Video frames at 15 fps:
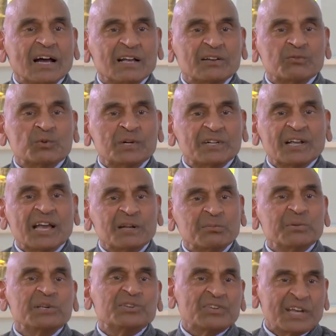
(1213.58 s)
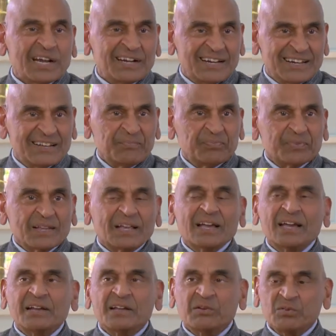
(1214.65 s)
what can be said.
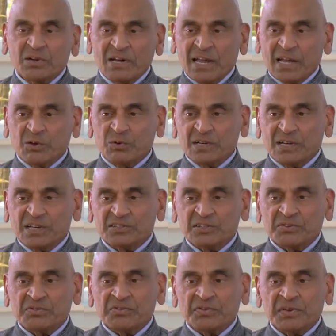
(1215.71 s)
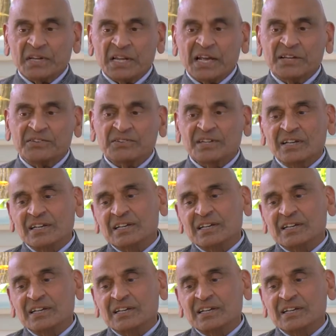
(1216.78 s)
And every language has a finesse.